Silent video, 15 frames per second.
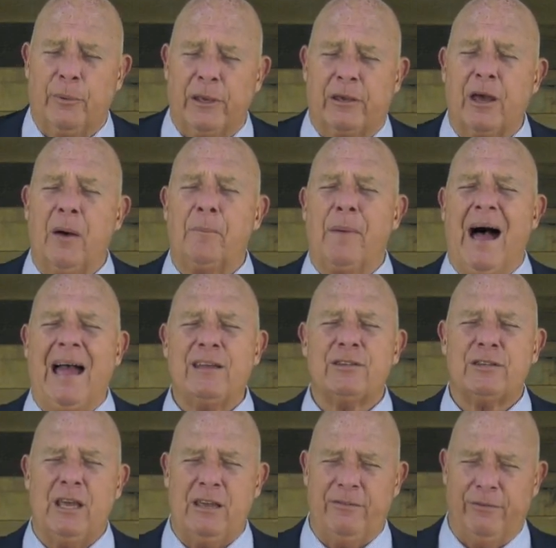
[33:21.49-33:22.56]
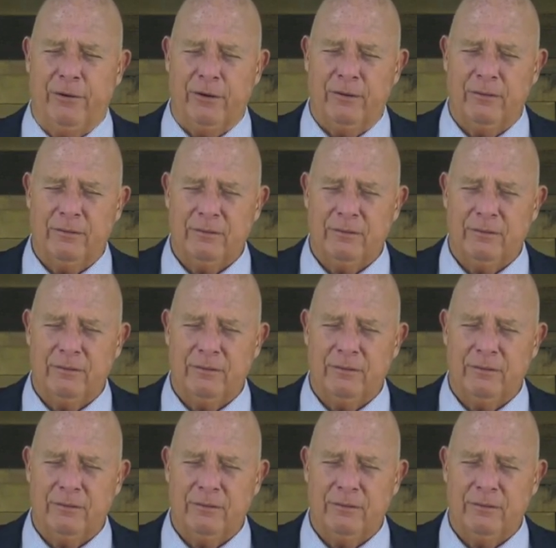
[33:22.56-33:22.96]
become my Savior